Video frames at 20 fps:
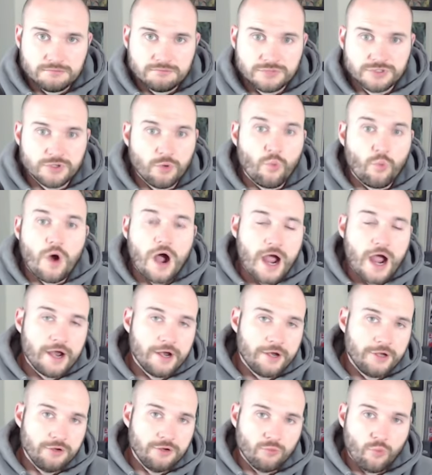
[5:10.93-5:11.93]
So why are
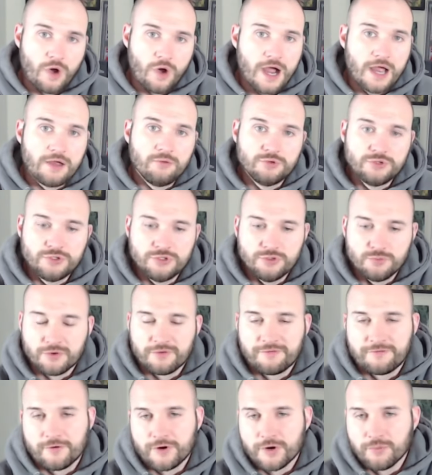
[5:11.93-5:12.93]
you, why would you
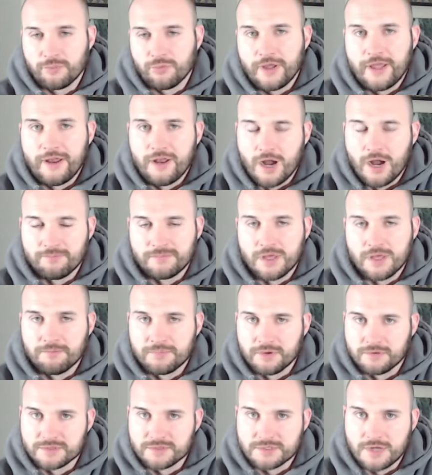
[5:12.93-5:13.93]
prefer to play an
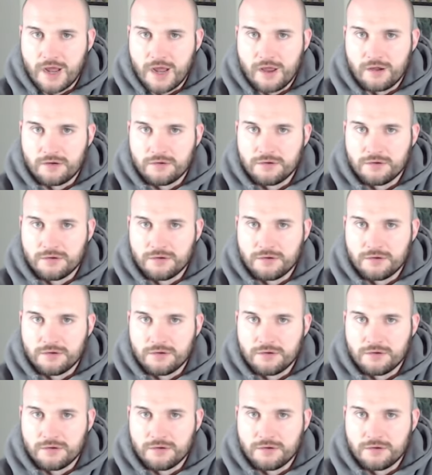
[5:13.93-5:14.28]
up-tempo style?